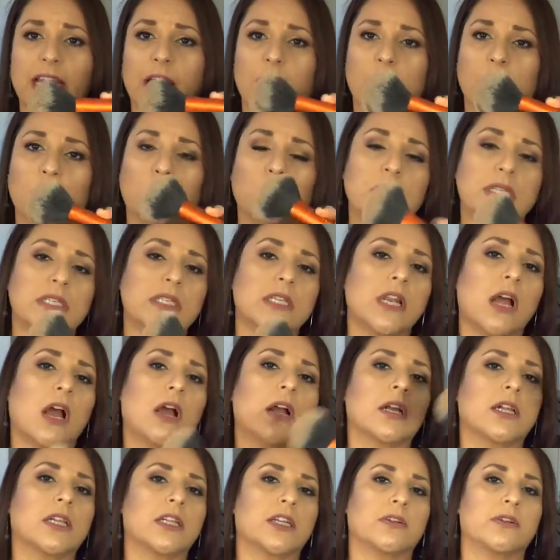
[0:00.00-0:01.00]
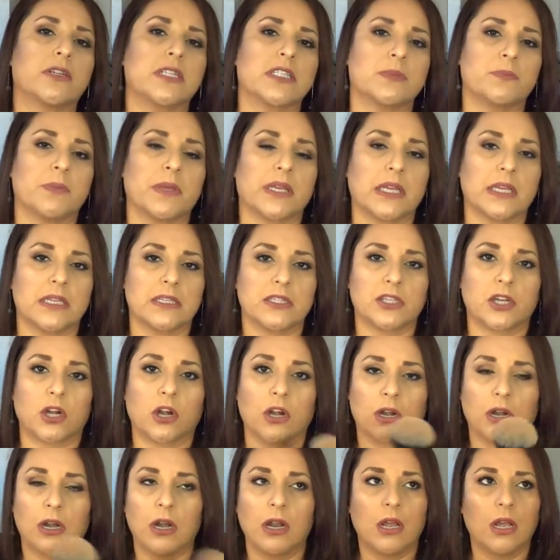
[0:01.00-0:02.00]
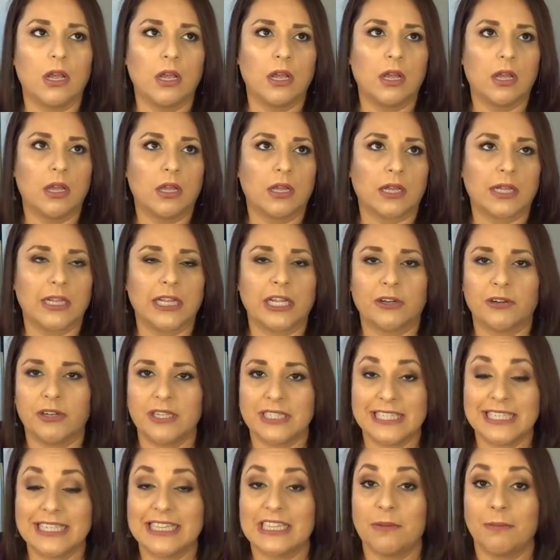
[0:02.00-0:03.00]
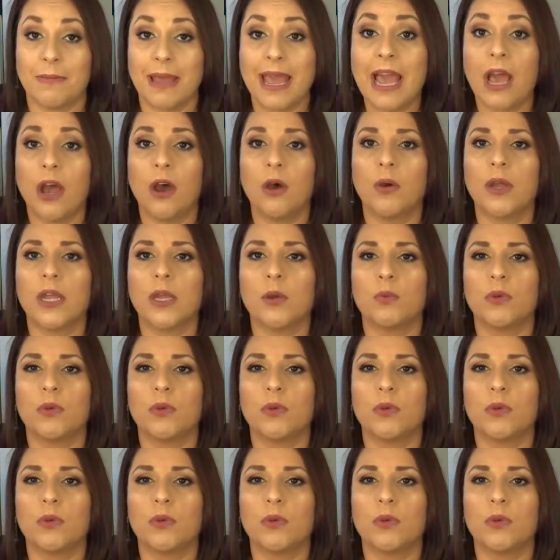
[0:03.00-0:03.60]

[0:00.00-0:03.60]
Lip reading: Now, it wasn't on clearance because they're clearancing them out.